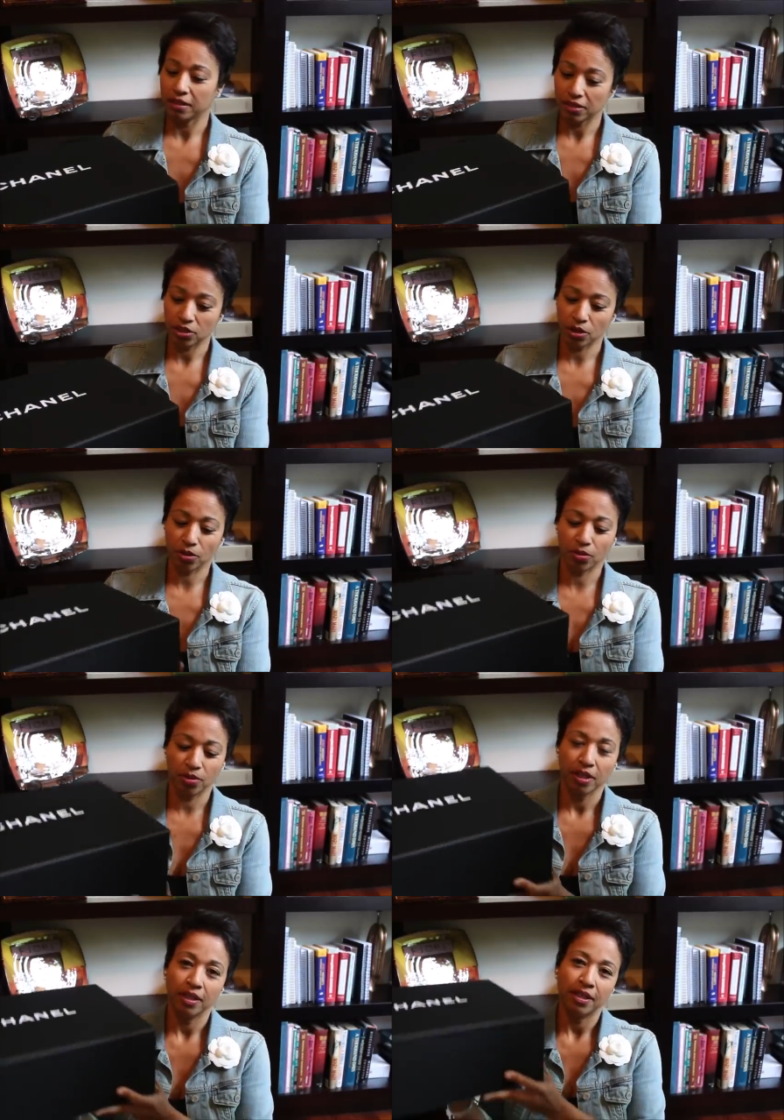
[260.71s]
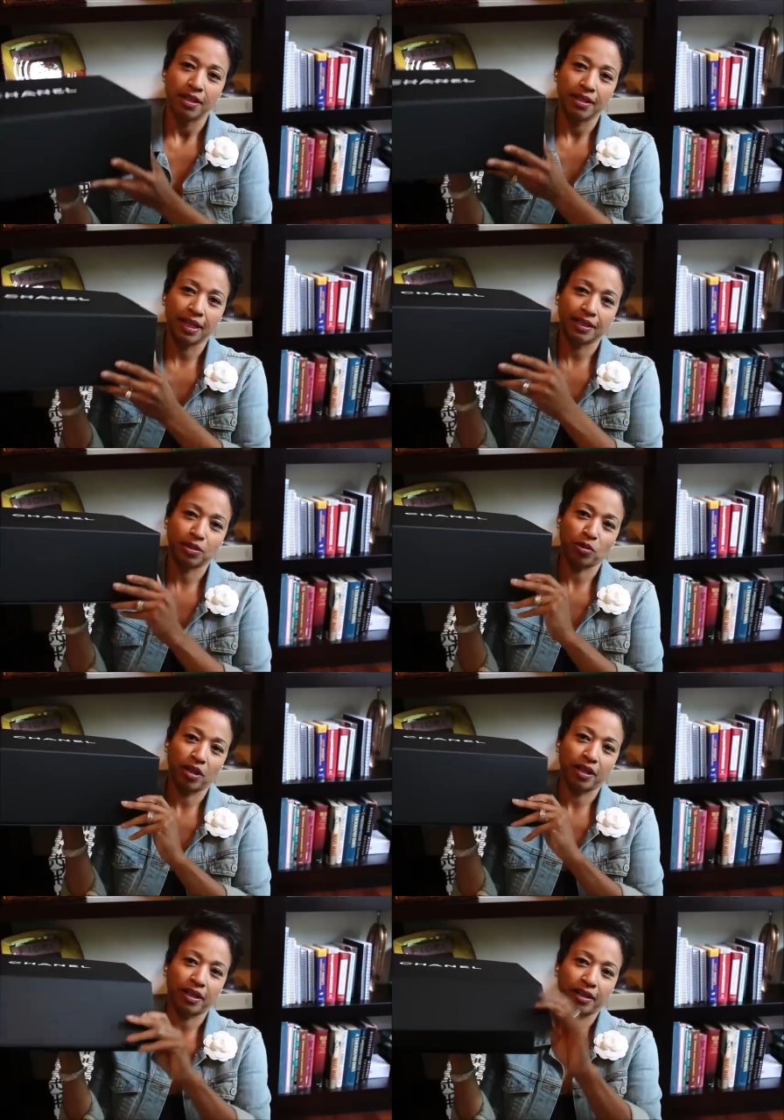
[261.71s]
So that's
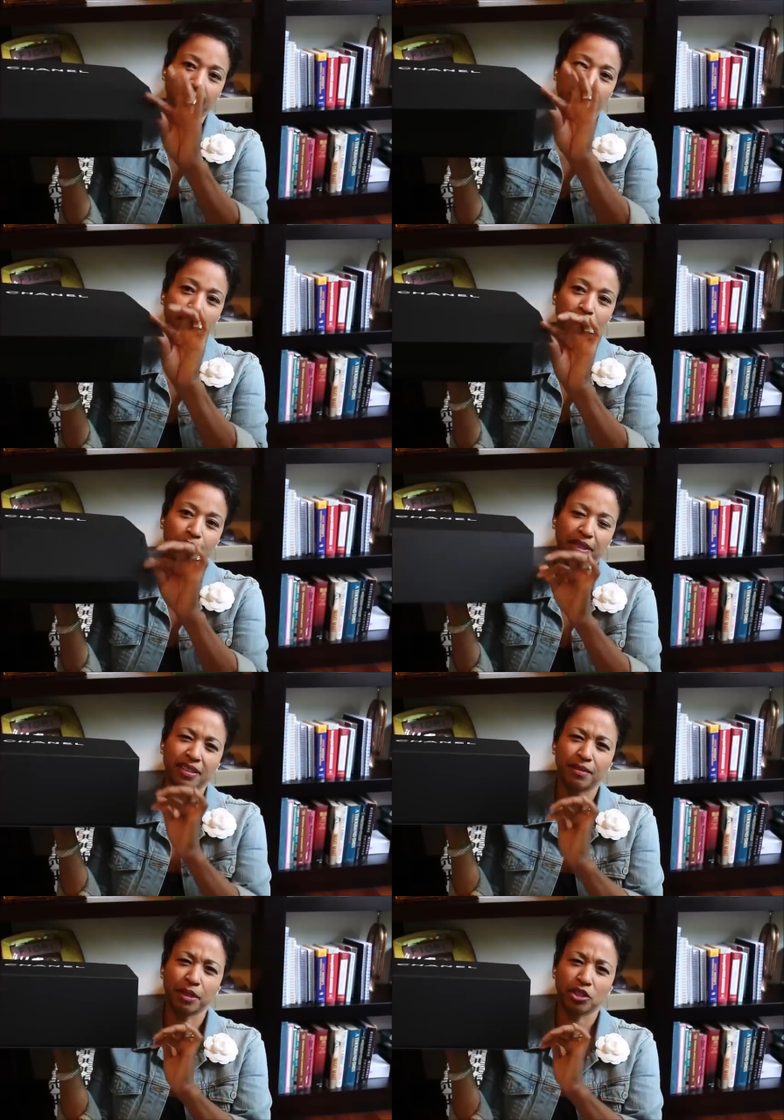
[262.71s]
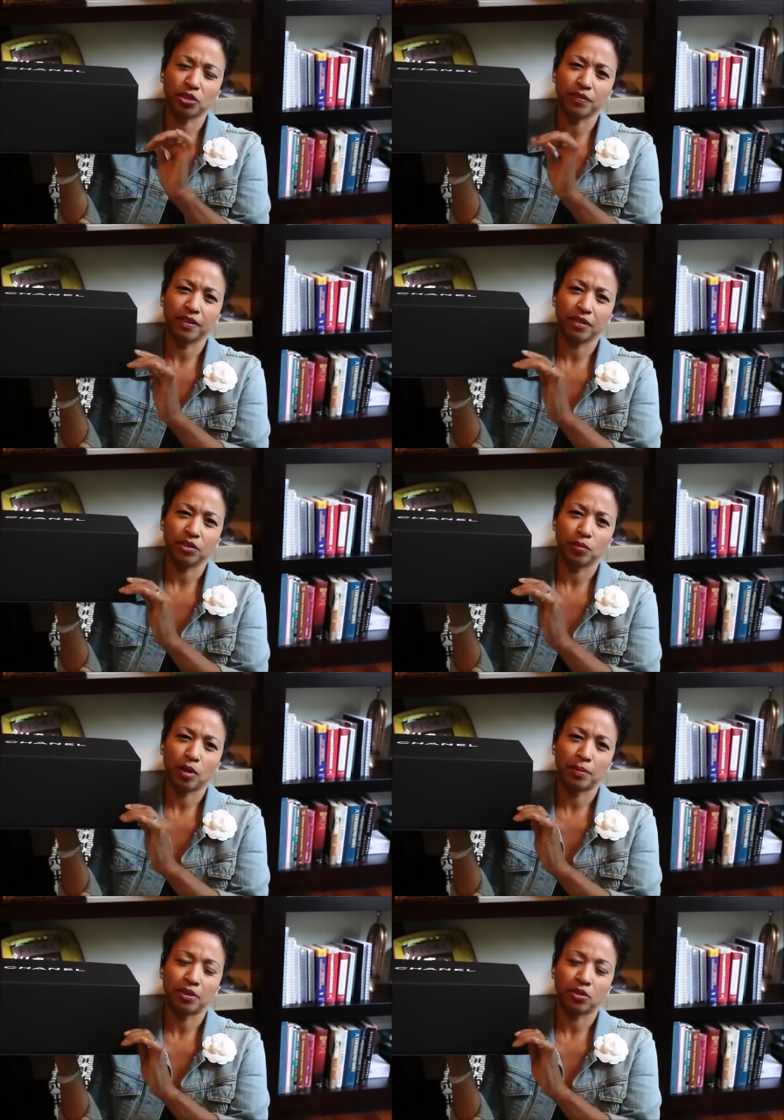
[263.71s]
why I have, because I'm not sure if the other
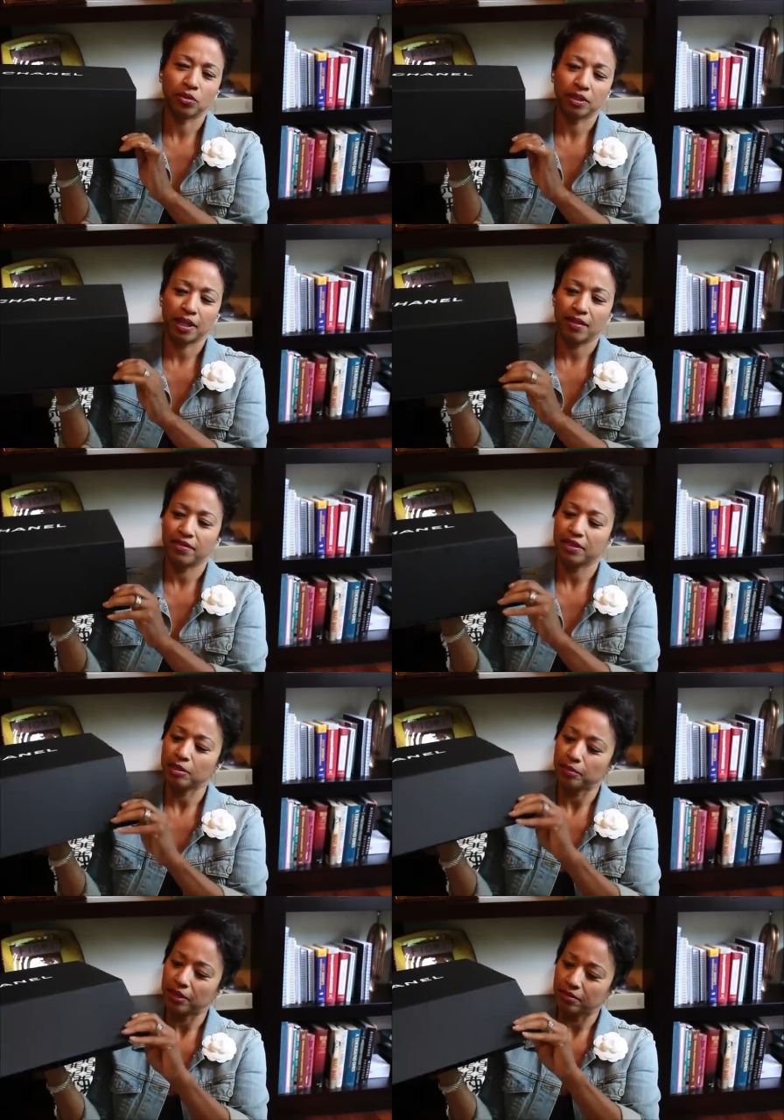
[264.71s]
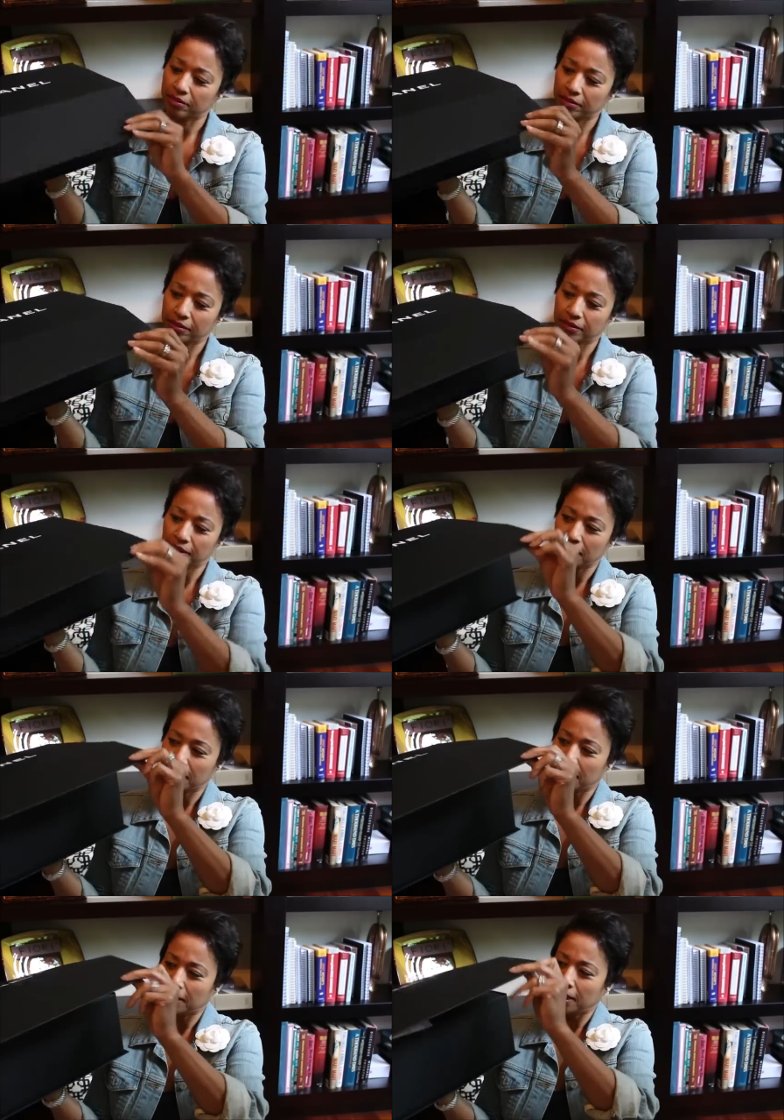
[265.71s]
department stores have this, but
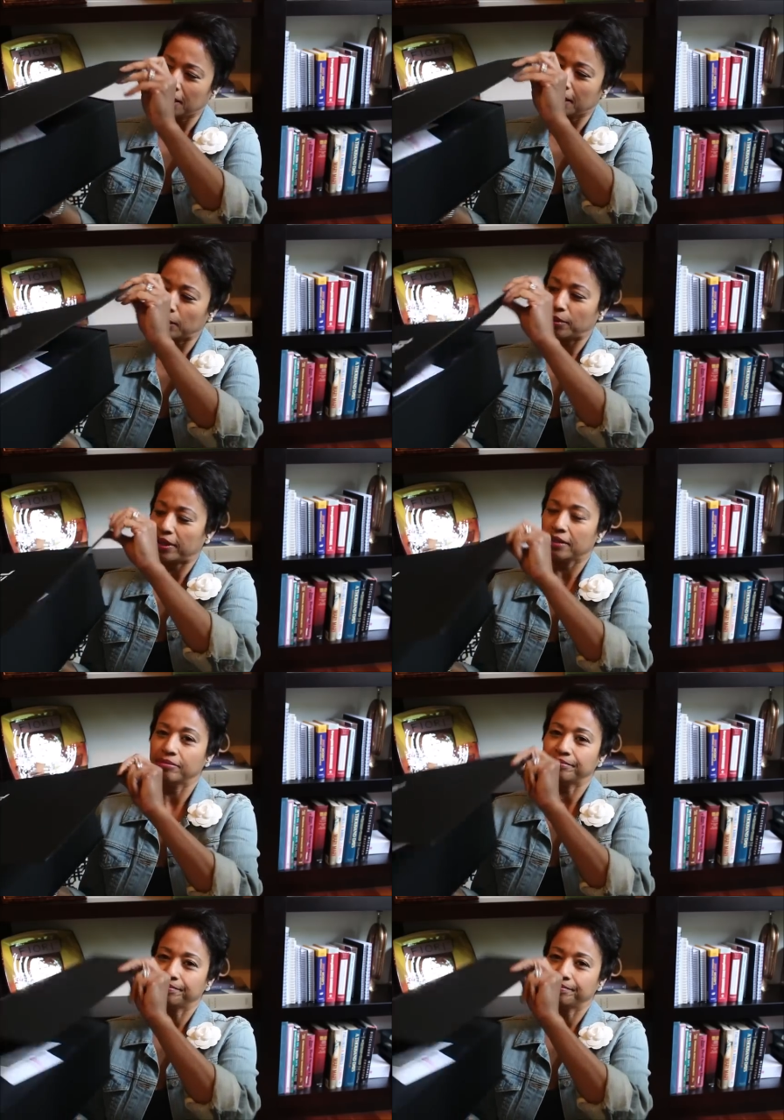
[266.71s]
anyway,